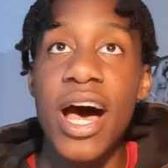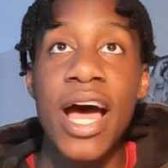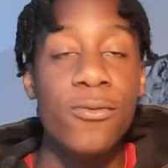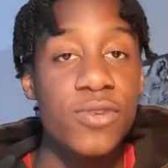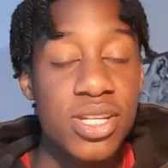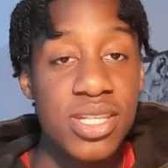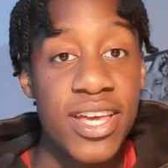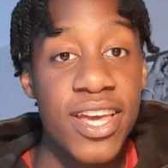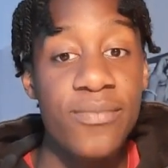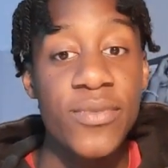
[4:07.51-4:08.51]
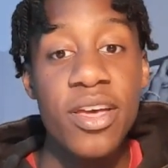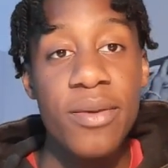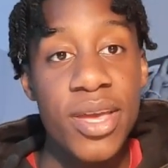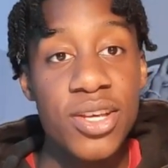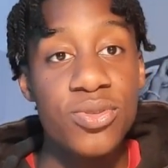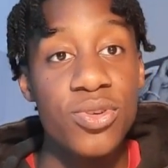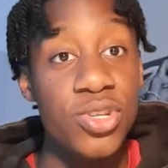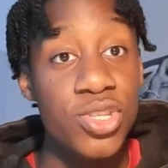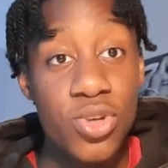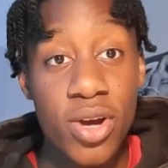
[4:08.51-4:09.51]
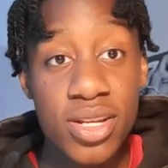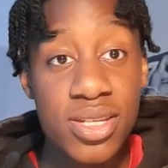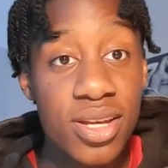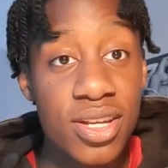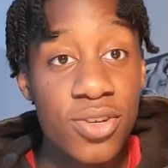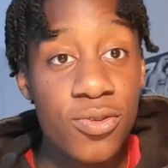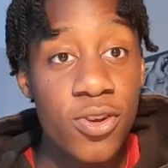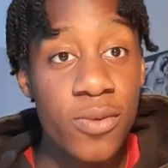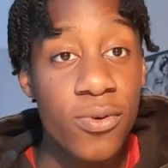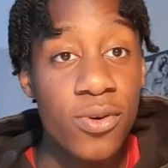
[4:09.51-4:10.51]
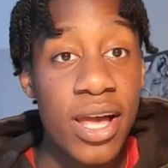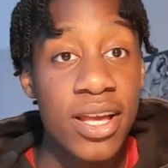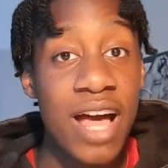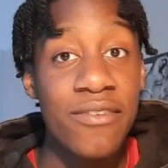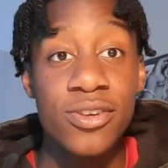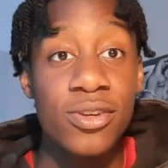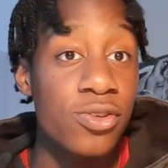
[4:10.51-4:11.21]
I would just say make sure you join a study group or like have a